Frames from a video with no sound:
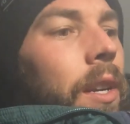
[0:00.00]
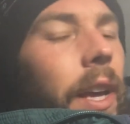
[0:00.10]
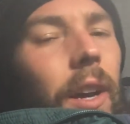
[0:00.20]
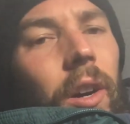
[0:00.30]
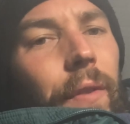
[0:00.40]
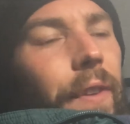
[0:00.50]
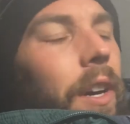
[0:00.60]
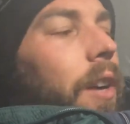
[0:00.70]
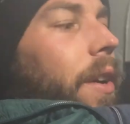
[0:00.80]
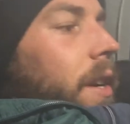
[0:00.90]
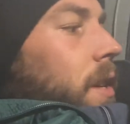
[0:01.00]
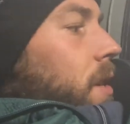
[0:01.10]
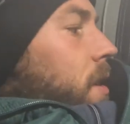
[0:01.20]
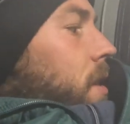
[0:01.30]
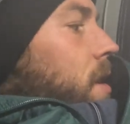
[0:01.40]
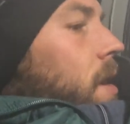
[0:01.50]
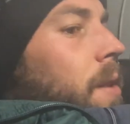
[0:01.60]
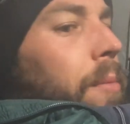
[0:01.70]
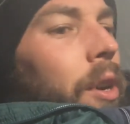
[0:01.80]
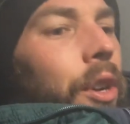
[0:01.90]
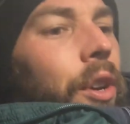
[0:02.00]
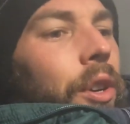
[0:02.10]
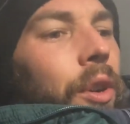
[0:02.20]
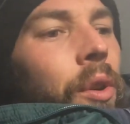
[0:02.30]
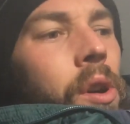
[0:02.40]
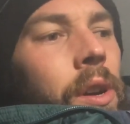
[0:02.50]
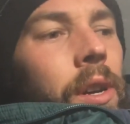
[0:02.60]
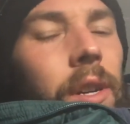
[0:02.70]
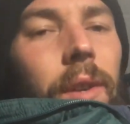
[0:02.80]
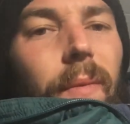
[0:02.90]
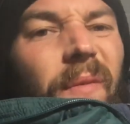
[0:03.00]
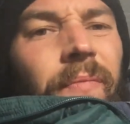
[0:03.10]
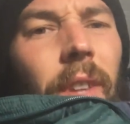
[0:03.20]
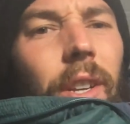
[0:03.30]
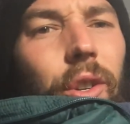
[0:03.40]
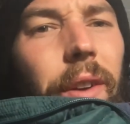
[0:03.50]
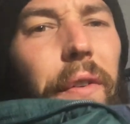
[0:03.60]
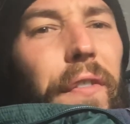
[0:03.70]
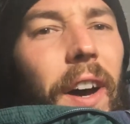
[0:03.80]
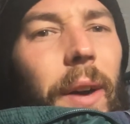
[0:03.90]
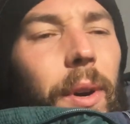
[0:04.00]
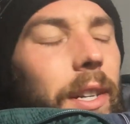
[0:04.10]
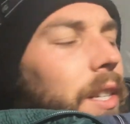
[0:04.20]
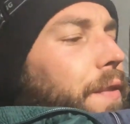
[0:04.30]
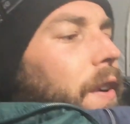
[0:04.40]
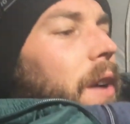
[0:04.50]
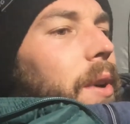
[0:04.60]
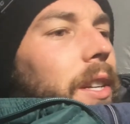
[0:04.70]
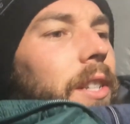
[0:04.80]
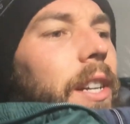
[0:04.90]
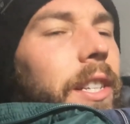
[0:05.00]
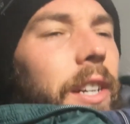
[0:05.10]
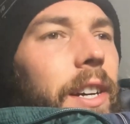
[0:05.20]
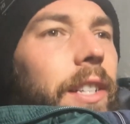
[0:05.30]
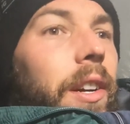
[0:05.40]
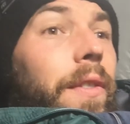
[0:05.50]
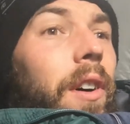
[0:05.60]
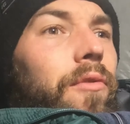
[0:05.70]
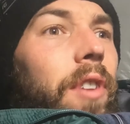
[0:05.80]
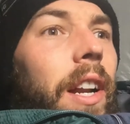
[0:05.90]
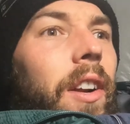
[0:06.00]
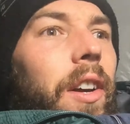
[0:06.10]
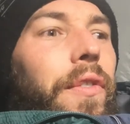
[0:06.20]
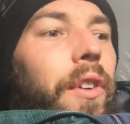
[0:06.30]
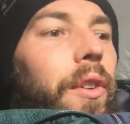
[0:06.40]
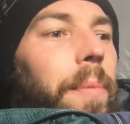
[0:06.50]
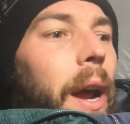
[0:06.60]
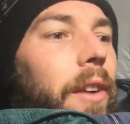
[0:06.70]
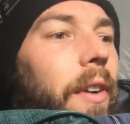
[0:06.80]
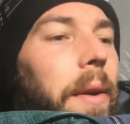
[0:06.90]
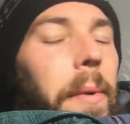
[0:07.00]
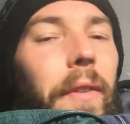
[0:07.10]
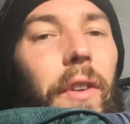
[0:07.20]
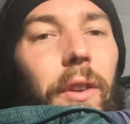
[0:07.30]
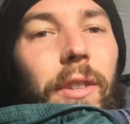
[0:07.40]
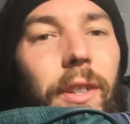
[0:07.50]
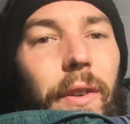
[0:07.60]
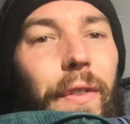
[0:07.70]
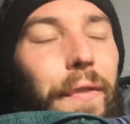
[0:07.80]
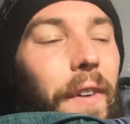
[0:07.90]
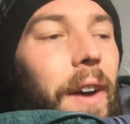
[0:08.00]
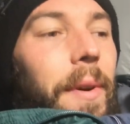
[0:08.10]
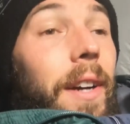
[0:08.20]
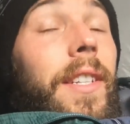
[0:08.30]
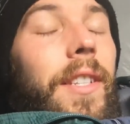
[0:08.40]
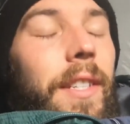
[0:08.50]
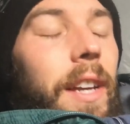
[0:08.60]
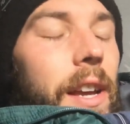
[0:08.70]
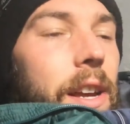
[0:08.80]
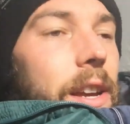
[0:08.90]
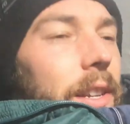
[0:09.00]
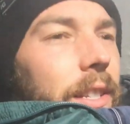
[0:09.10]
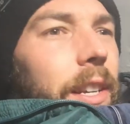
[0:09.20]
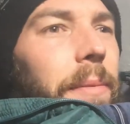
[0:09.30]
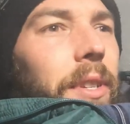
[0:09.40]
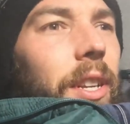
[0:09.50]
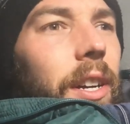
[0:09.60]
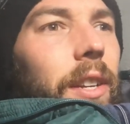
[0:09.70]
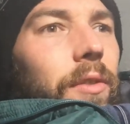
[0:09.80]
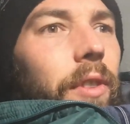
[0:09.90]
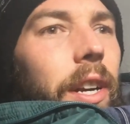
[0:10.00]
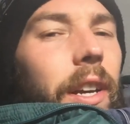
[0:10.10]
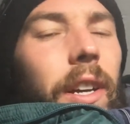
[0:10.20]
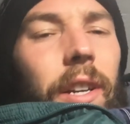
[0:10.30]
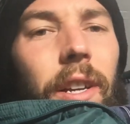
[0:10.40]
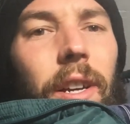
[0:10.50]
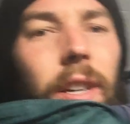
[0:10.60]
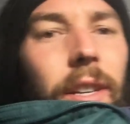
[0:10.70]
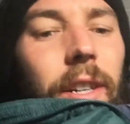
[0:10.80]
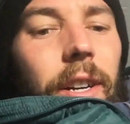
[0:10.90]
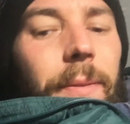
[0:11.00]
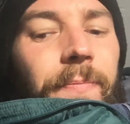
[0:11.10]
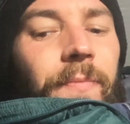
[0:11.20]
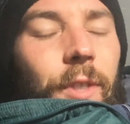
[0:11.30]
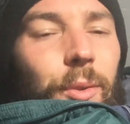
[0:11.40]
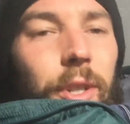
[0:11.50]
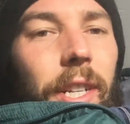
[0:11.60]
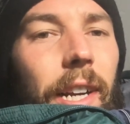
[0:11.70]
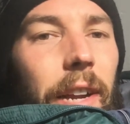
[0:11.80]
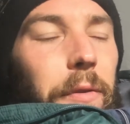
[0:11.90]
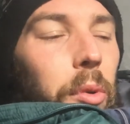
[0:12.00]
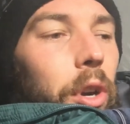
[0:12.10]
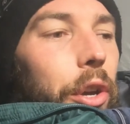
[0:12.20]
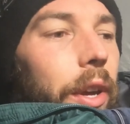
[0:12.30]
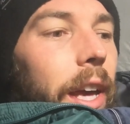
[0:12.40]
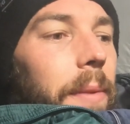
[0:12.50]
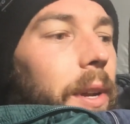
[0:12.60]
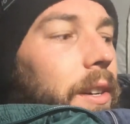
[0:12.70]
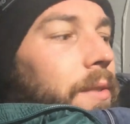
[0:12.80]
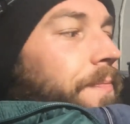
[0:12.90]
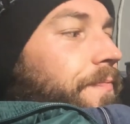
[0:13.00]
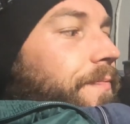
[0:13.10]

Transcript: Gonna get coffee going, pot noodle, enjoy the fireworks. It's fireworks night tonight, so I've got a really nice view, panoramic view of the fireworks. As summer's started already. Just watching the Liverpool Luton game now.